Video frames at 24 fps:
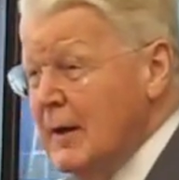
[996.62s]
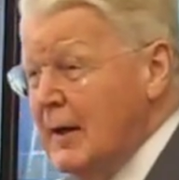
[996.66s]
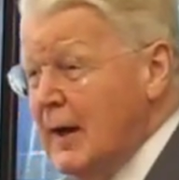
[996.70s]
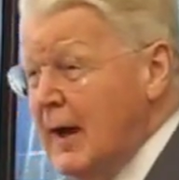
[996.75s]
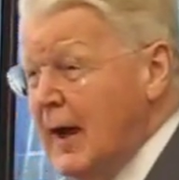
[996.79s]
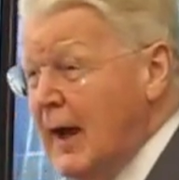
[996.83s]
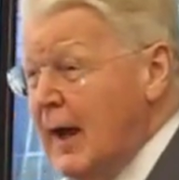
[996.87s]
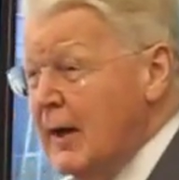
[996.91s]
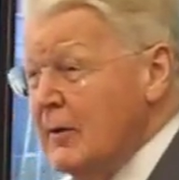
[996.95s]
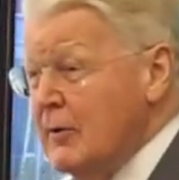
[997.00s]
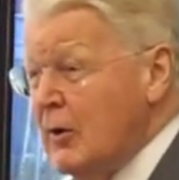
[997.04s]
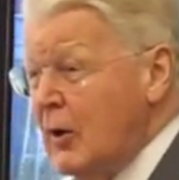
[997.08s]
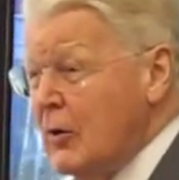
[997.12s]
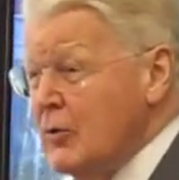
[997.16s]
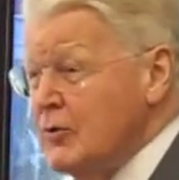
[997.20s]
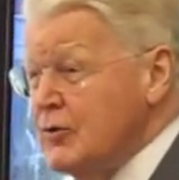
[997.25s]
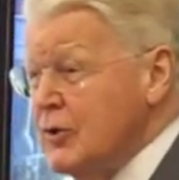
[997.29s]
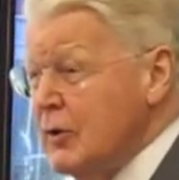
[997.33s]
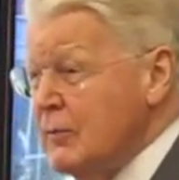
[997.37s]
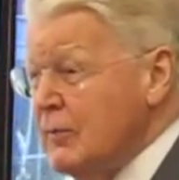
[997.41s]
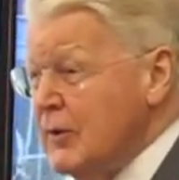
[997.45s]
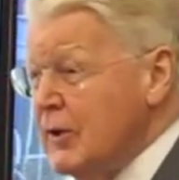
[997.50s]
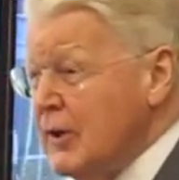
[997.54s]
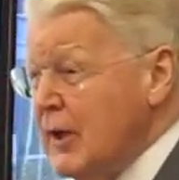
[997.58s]
and
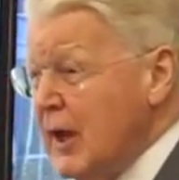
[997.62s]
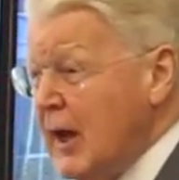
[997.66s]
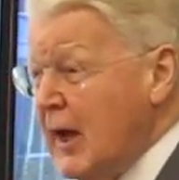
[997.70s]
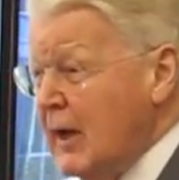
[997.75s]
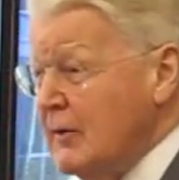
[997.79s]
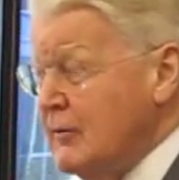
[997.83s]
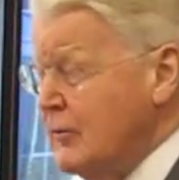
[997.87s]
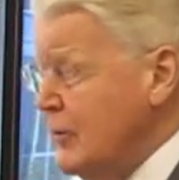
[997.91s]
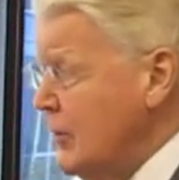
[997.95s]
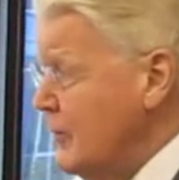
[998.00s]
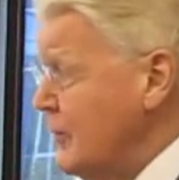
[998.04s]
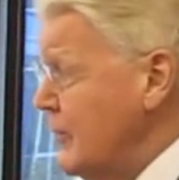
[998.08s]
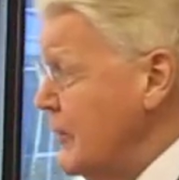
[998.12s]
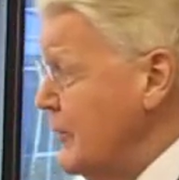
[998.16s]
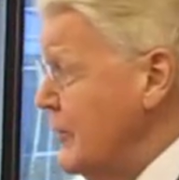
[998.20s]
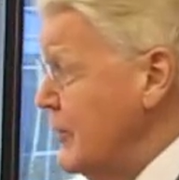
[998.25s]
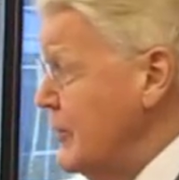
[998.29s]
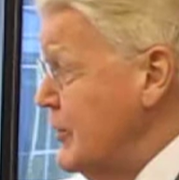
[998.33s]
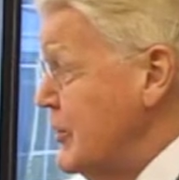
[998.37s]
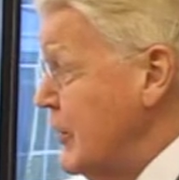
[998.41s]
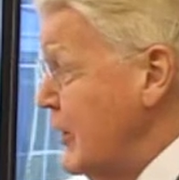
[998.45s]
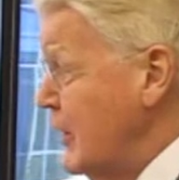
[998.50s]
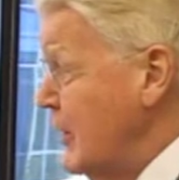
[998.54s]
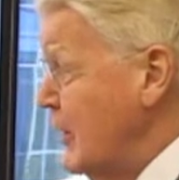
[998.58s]
also with the head of the
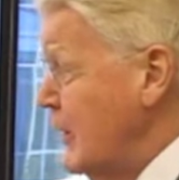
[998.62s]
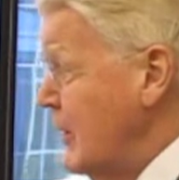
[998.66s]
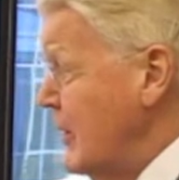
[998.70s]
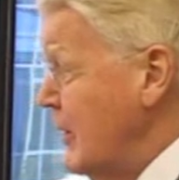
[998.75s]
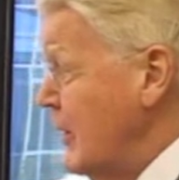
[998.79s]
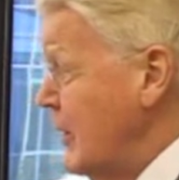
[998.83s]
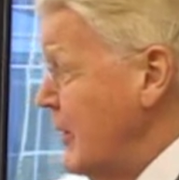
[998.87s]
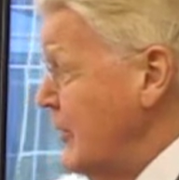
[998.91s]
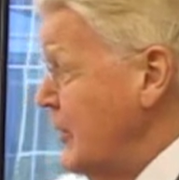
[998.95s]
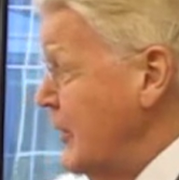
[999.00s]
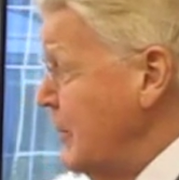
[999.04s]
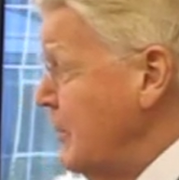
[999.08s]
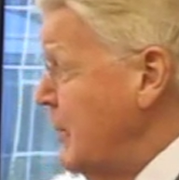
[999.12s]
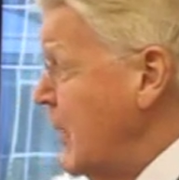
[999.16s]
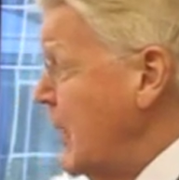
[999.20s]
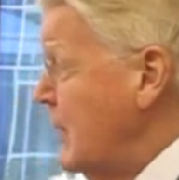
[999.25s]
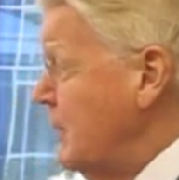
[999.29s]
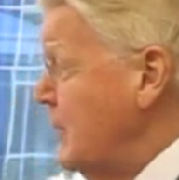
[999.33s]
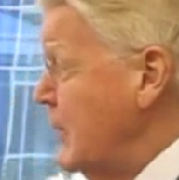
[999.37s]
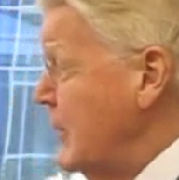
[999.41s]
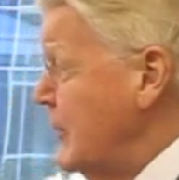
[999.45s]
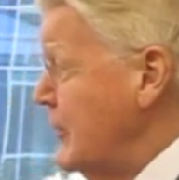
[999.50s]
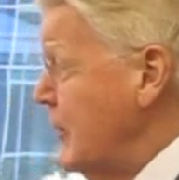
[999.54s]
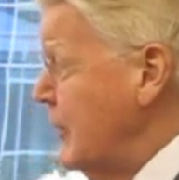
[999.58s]
fishing
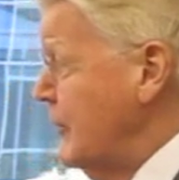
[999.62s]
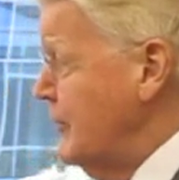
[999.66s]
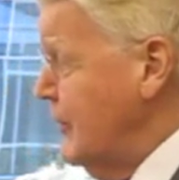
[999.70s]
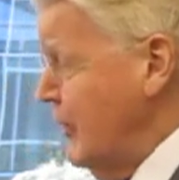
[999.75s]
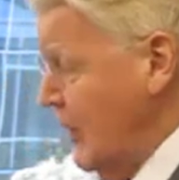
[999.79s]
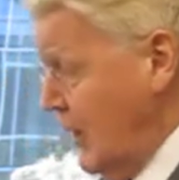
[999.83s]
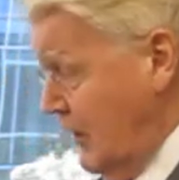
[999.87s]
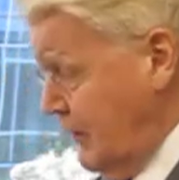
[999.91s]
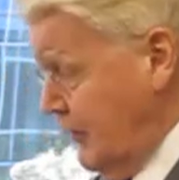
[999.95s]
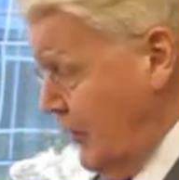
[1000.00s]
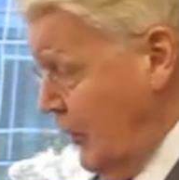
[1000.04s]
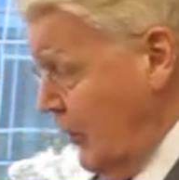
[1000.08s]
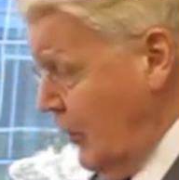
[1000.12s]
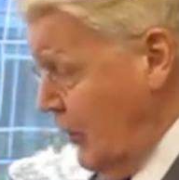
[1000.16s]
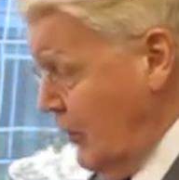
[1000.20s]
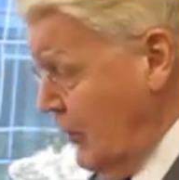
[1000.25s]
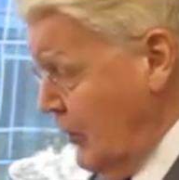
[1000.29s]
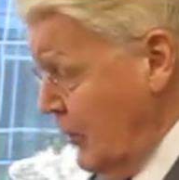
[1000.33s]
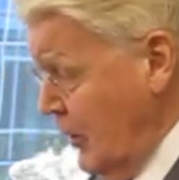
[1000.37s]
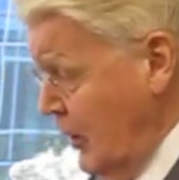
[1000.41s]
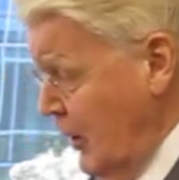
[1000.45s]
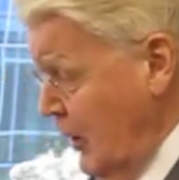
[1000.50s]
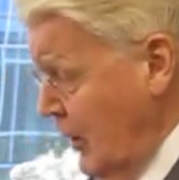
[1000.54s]
department of the FAO,